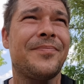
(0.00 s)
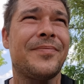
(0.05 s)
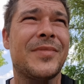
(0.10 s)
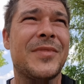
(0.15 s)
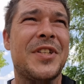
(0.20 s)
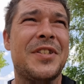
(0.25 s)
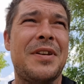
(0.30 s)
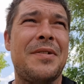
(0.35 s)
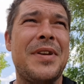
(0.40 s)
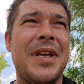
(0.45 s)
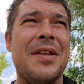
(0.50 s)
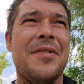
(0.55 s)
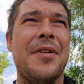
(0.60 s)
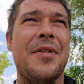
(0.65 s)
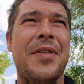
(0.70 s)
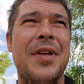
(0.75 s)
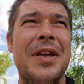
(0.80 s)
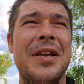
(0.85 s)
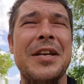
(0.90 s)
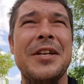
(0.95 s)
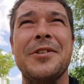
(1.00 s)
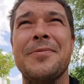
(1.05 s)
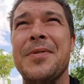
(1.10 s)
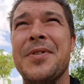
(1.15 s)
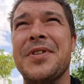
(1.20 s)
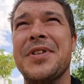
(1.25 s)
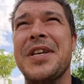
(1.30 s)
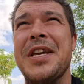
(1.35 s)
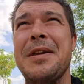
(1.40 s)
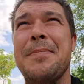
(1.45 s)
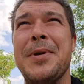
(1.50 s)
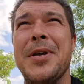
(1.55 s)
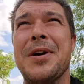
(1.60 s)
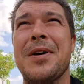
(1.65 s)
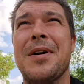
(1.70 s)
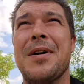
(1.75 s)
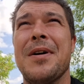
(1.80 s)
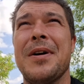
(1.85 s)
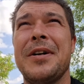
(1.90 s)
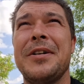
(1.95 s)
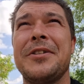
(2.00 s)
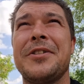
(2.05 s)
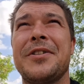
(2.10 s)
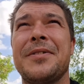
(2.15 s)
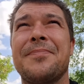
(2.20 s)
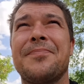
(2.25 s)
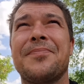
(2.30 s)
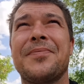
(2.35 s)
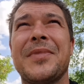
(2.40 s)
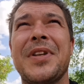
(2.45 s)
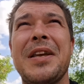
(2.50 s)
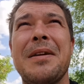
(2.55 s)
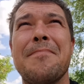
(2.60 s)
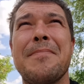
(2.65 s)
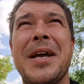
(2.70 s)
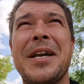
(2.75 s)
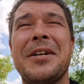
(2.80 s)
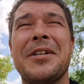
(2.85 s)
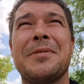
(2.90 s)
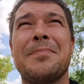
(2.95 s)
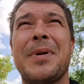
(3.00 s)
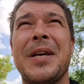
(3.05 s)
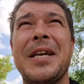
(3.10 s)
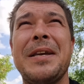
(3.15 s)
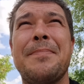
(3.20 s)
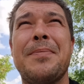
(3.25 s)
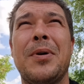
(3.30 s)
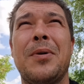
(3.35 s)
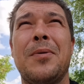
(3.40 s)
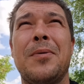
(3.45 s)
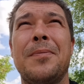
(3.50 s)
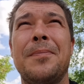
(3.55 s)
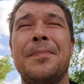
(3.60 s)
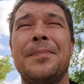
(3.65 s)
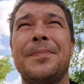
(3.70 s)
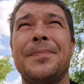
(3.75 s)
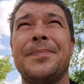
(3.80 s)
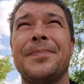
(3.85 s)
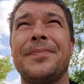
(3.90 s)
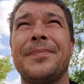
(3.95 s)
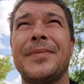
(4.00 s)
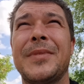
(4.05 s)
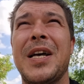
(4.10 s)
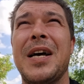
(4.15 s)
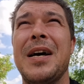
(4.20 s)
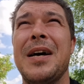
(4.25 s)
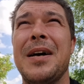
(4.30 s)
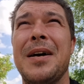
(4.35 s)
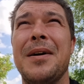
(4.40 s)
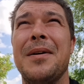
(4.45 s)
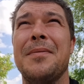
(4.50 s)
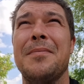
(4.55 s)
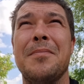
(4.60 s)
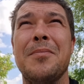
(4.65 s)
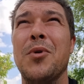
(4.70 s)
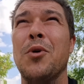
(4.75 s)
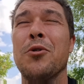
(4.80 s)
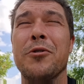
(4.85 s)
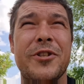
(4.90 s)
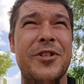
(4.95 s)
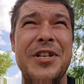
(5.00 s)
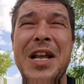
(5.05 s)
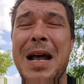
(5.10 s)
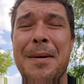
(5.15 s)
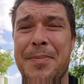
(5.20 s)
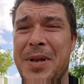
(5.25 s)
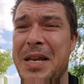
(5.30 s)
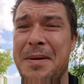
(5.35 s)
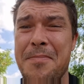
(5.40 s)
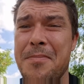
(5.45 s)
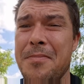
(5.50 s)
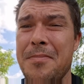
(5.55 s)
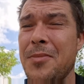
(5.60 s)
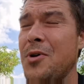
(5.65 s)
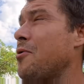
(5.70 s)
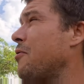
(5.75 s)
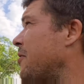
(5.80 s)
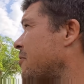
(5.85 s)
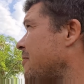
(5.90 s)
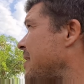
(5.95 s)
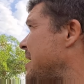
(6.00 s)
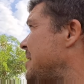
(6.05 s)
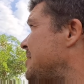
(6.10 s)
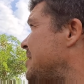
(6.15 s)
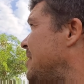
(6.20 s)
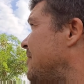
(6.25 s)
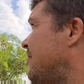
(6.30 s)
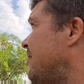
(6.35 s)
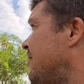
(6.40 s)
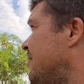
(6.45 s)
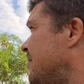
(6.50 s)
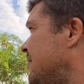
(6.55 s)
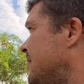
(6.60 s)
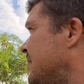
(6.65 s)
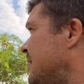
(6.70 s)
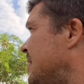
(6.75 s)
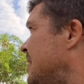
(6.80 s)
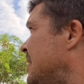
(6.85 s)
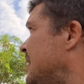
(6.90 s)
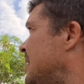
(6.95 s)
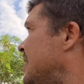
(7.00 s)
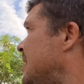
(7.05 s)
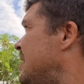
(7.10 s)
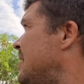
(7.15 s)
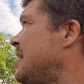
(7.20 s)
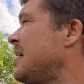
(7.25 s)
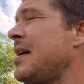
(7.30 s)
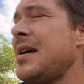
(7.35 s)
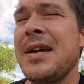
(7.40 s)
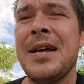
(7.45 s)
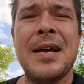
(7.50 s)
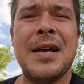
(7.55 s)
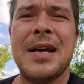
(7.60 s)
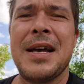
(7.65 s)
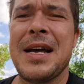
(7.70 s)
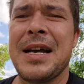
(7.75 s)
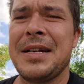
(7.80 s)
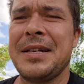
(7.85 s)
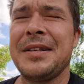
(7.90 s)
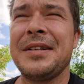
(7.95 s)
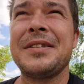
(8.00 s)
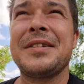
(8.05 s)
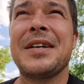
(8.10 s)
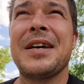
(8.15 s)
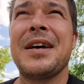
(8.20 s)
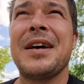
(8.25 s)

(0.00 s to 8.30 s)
So yeah, the thing is with TBIs, it makes people more snappy, more aggressive, and